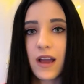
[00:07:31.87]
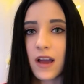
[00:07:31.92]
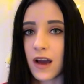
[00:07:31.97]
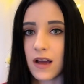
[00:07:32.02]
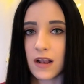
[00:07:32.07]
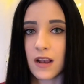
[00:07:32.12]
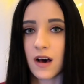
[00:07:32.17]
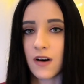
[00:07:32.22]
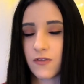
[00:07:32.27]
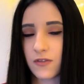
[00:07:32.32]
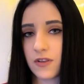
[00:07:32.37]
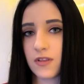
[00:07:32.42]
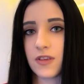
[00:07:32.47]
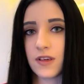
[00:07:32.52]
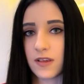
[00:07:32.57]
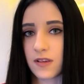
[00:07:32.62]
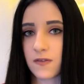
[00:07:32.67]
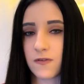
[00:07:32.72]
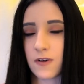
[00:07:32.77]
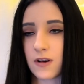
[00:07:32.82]
I loved
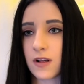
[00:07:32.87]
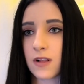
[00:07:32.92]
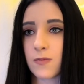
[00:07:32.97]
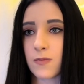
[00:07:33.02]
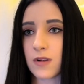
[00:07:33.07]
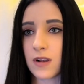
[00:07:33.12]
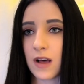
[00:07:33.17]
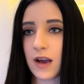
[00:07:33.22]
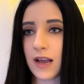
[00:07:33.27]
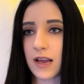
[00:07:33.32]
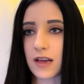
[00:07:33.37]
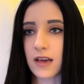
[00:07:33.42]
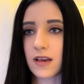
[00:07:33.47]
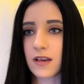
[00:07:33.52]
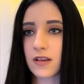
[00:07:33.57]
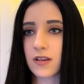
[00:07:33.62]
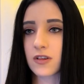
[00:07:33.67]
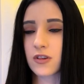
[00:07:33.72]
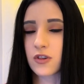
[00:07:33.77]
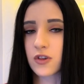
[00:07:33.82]
this film like
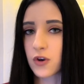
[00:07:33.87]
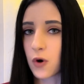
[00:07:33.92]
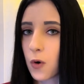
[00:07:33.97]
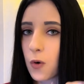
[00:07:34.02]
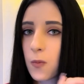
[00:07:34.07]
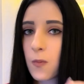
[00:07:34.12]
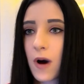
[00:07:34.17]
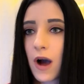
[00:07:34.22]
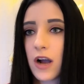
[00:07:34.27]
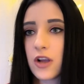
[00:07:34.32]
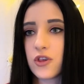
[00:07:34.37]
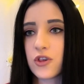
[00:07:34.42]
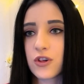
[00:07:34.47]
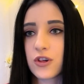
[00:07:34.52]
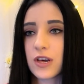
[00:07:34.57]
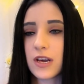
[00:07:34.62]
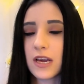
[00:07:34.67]
so much.